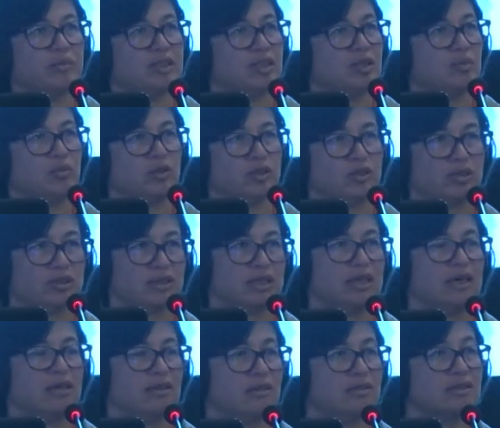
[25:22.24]
products
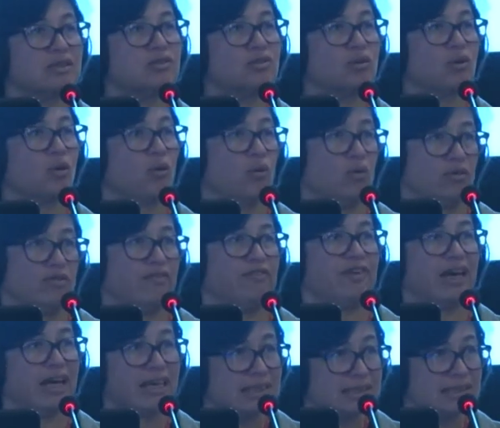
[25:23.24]
are not so-called
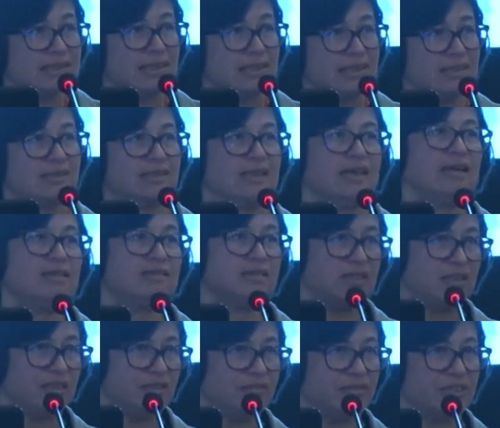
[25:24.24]
vaccines as
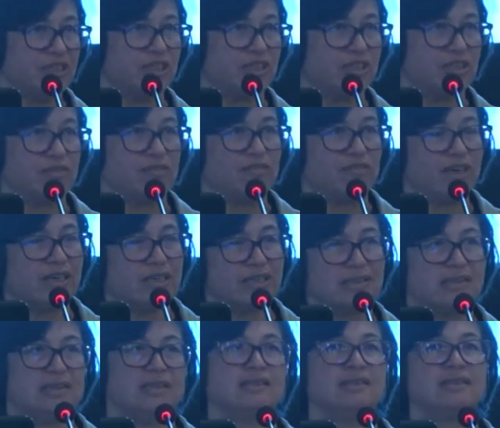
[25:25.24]
the definition of
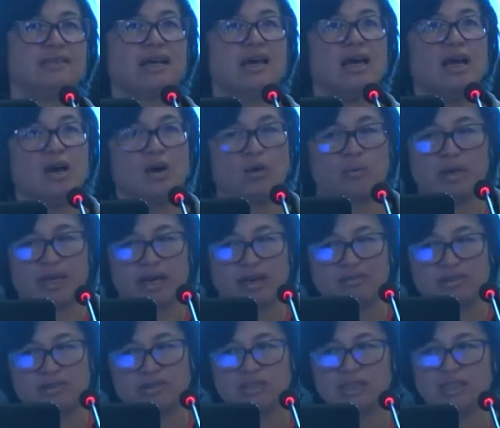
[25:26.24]
vaccines. We have
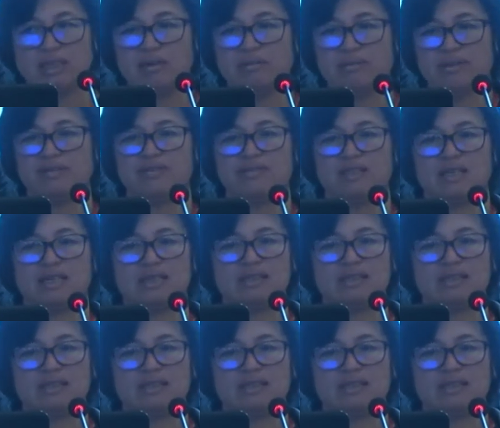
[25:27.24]
to deal with that